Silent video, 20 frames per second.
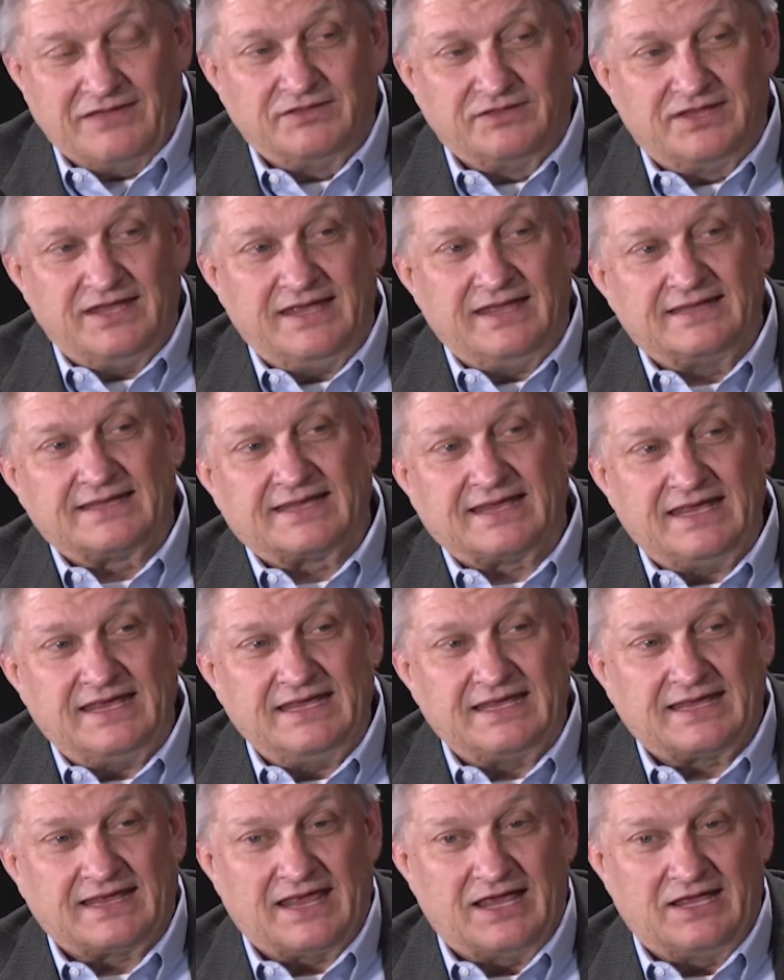And the
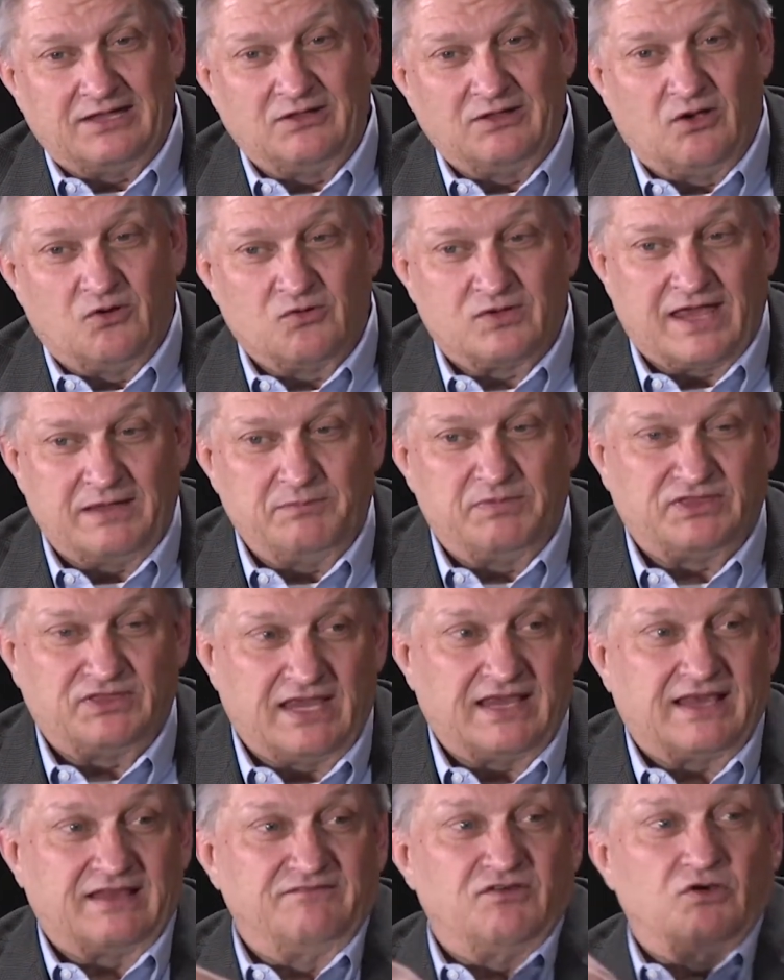DNC said, okay,
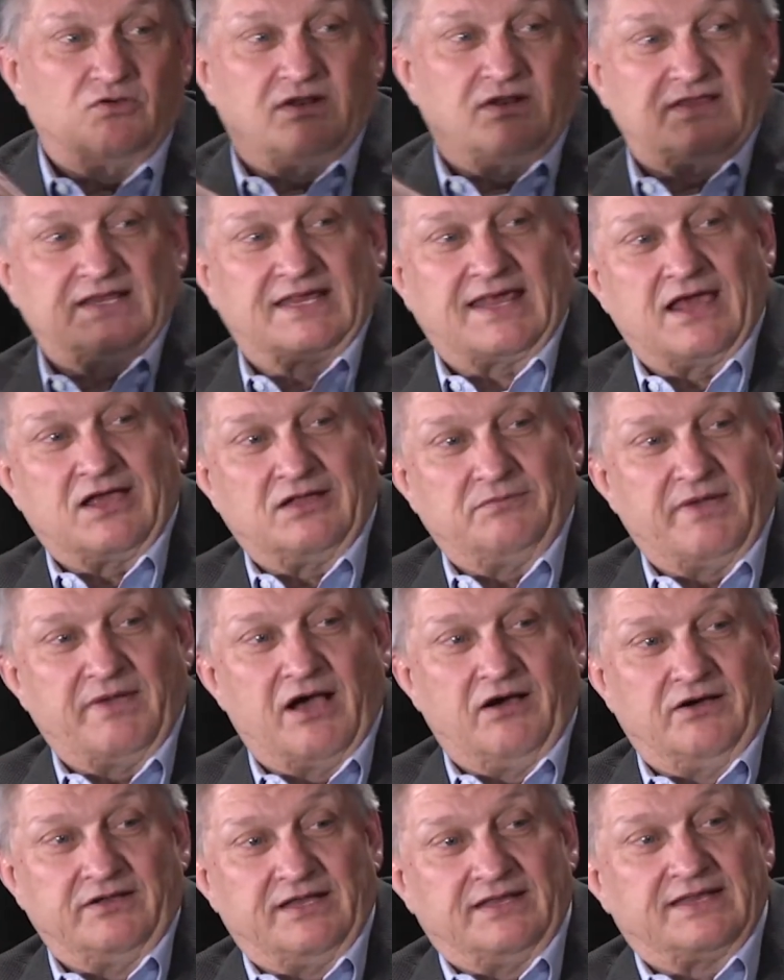but they can vote on the
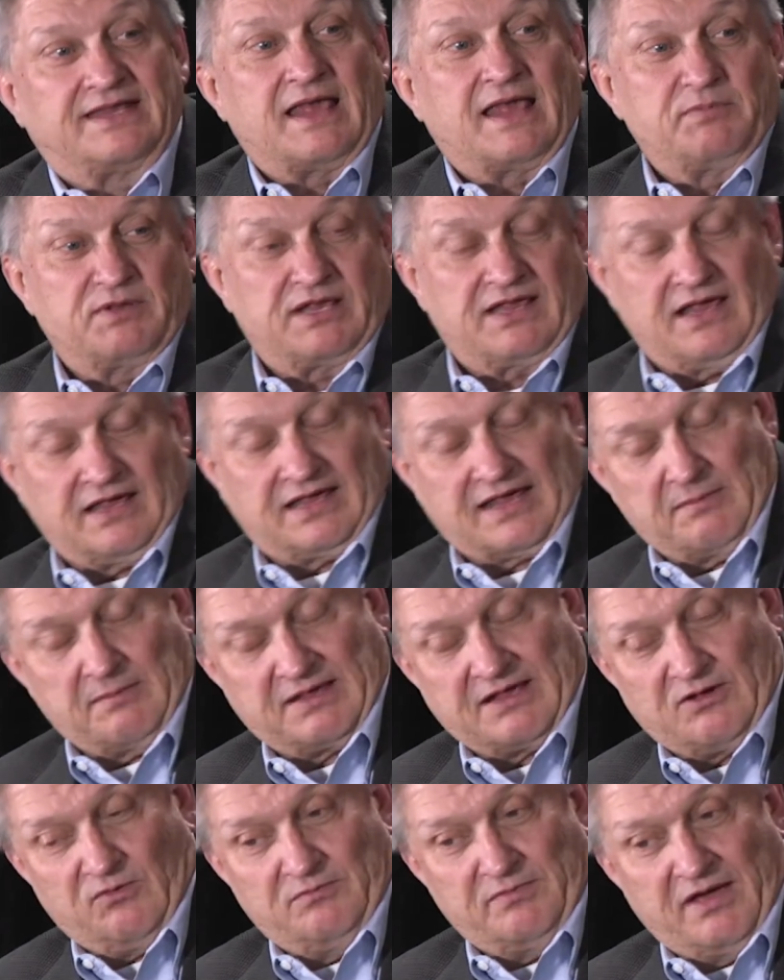second ballot and
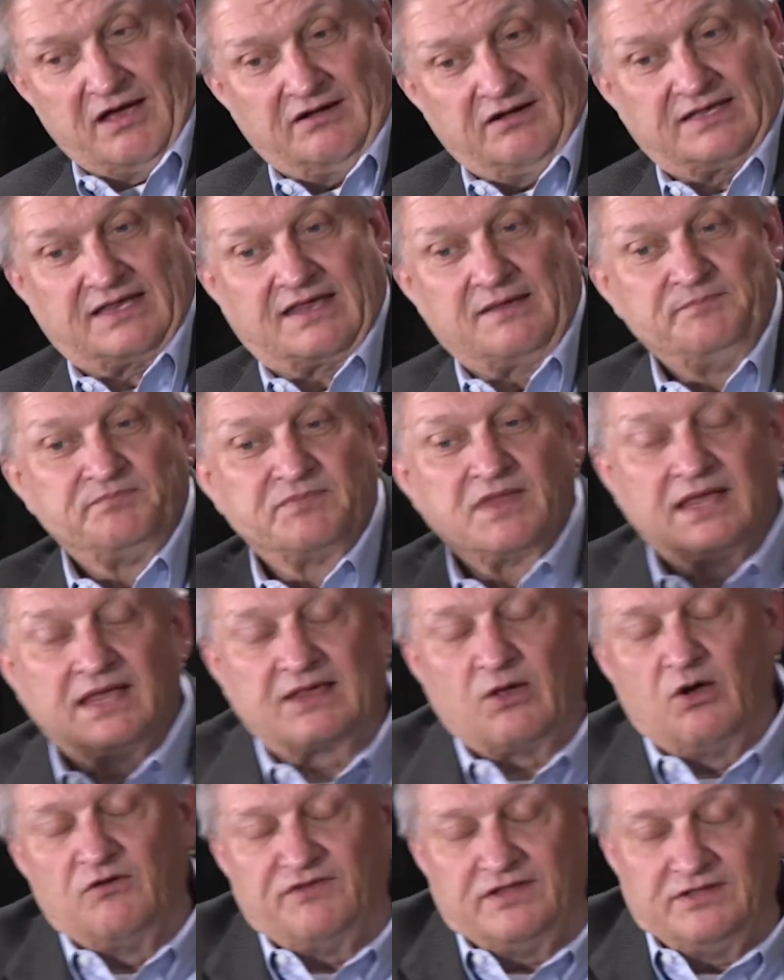subsequent ballots.
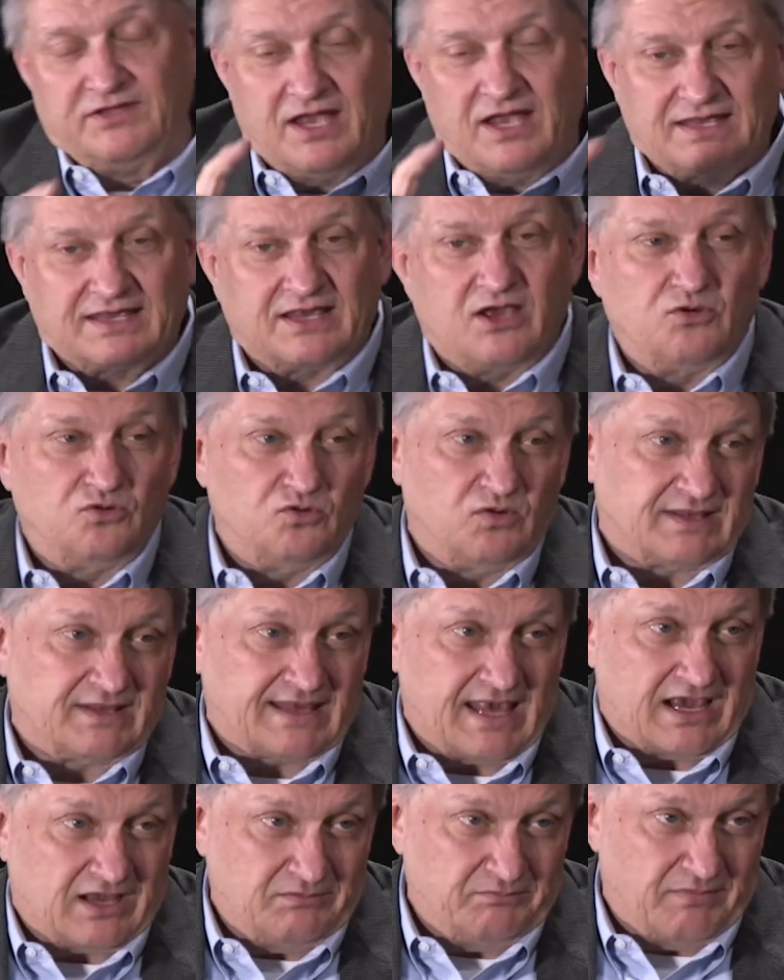So if it does go to
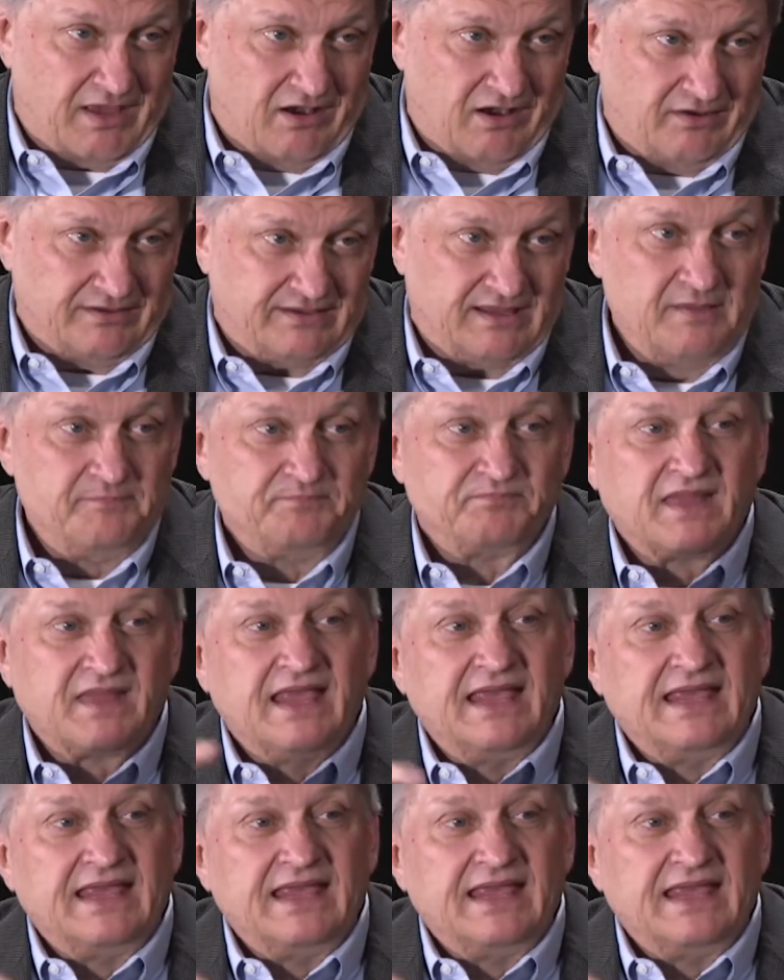a second ballot,